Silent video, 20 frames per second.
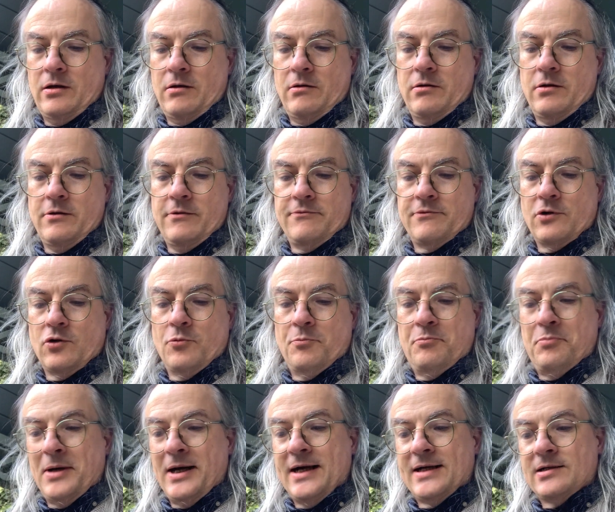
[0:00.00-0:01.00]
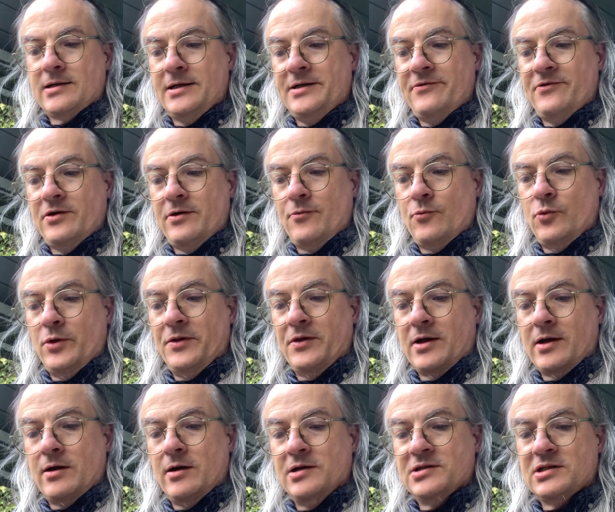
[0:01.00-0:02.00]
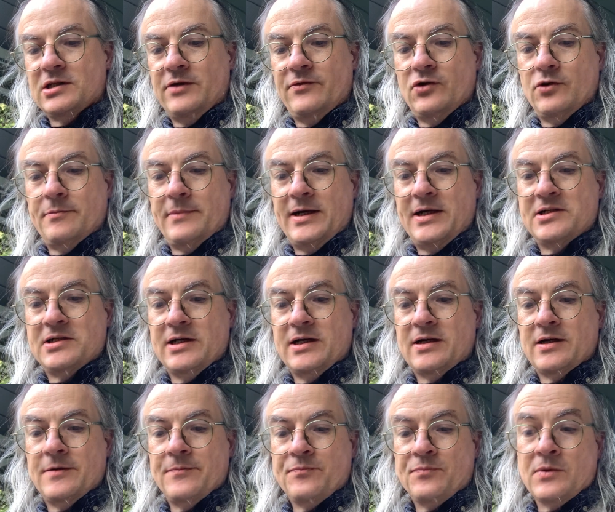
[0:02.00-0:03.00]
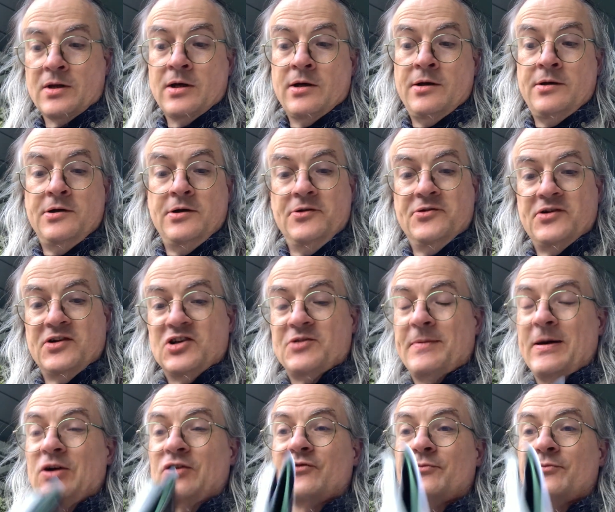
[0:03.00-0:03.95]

you, you roll badly in the casting of your magic, using spells